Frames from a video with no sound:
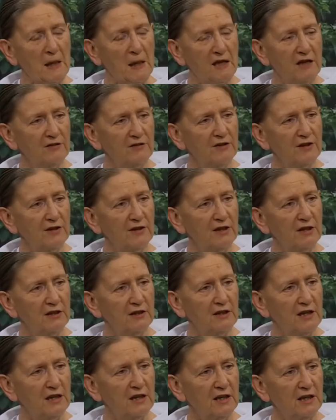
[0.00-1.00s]
Everything
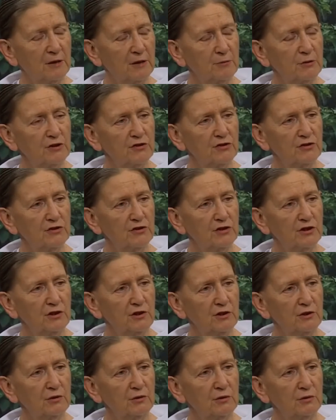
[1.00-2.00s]
that happens to
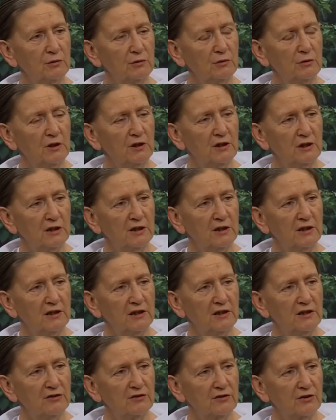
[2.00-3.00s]
you
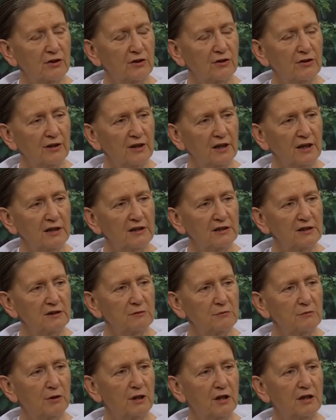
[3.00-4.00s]
is
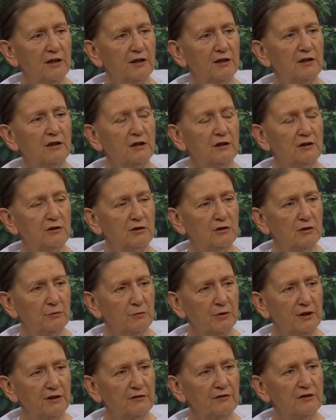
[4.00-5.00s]
created by your
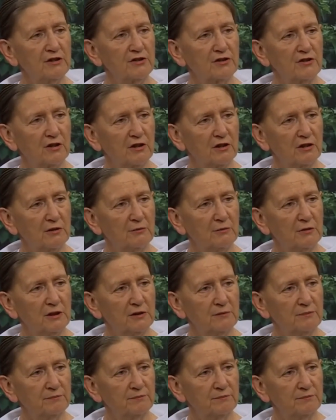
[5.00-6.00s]
previous karma.